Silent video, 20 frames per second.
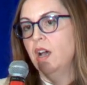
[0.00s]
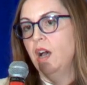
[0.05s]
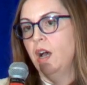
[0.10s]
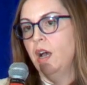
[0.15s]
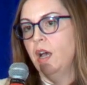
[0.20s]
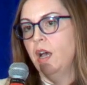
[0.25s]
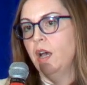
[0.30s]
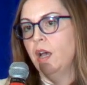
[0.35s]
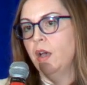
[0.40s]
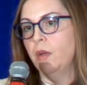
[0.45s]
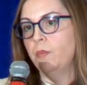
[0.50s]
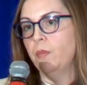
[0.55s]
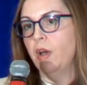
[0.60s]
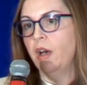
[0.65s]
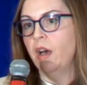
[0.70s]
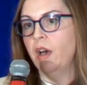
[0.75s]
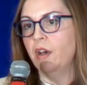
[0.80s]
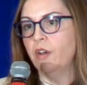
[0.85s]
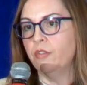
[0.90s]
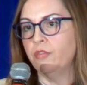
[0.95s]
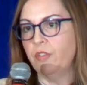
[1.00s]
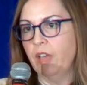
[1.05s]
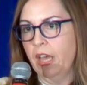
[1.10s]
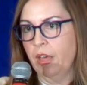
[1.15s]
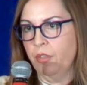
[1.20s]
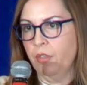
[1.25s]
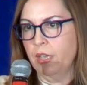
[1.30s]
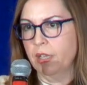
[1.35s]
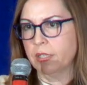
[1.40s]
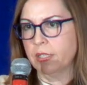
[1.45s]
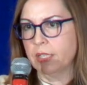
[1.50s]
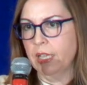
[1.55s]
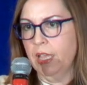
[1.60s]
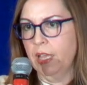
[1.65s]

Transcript: um, of ethics.